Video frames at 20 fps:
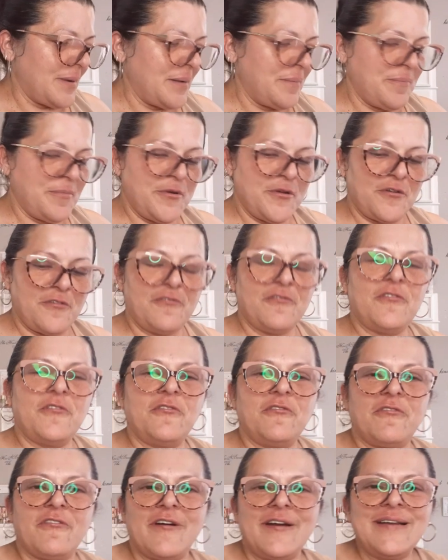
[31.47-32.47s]
Beautiful
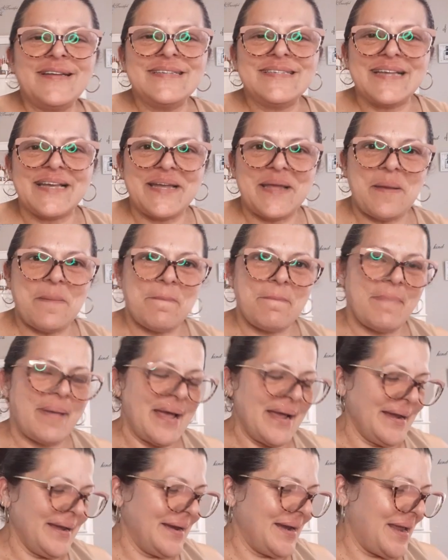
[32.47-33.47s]
friends, I am
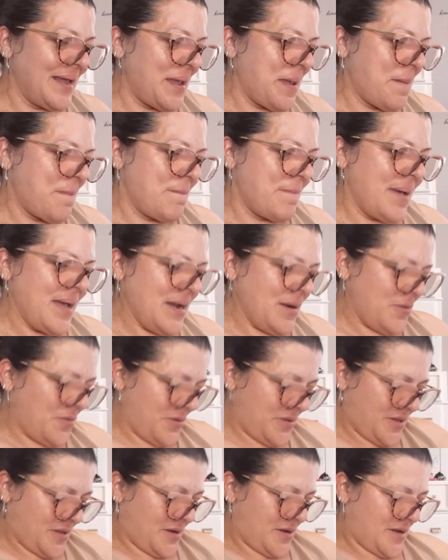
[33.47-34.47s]
back and I am back
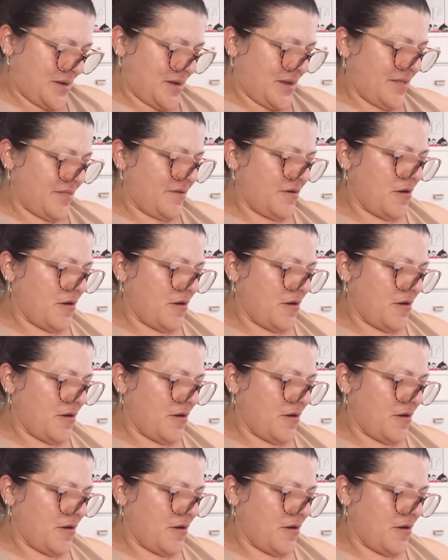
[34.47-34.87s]
with another